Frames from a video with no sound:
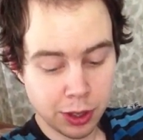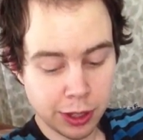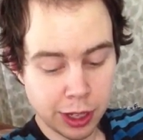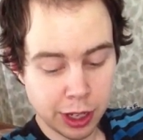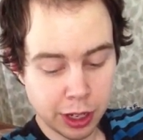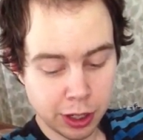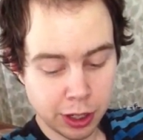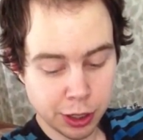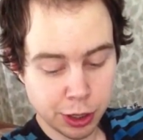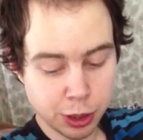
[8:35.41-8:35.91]
They
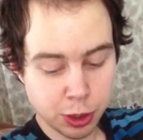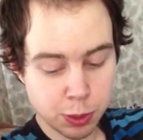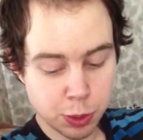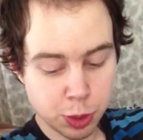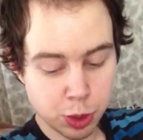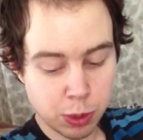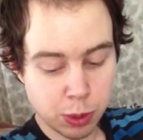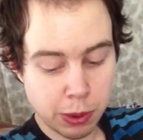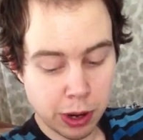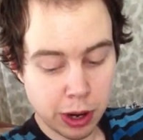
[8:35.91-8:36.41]
also
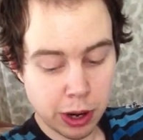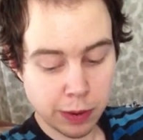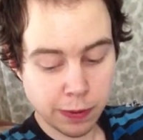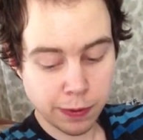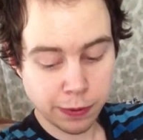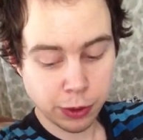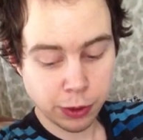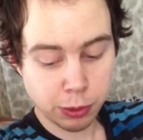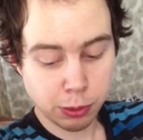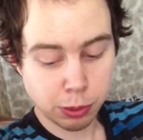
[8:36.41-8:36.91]
absorb
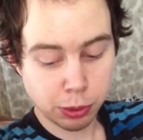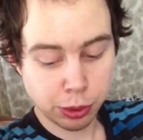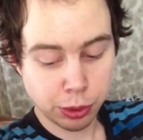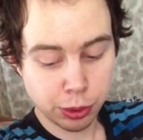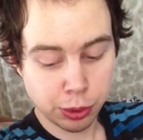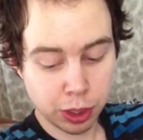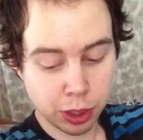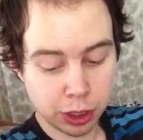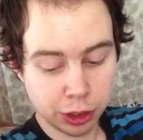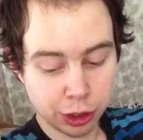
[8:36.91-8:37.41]
harmful
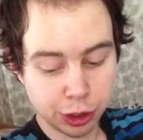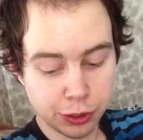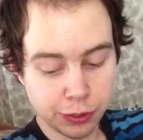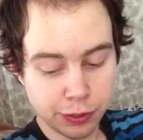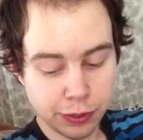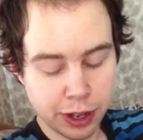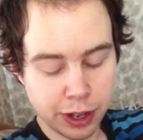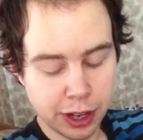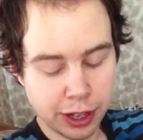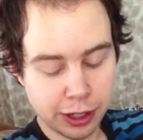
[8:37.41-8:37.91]
blue
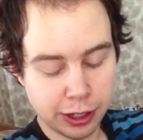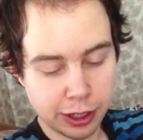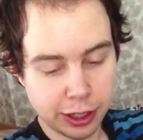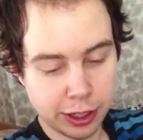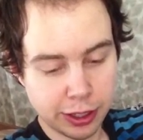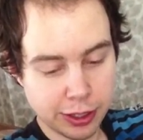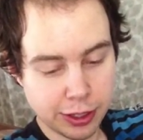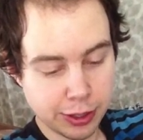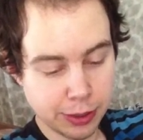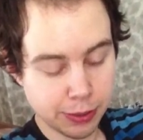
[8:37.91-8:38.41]
ultraviolet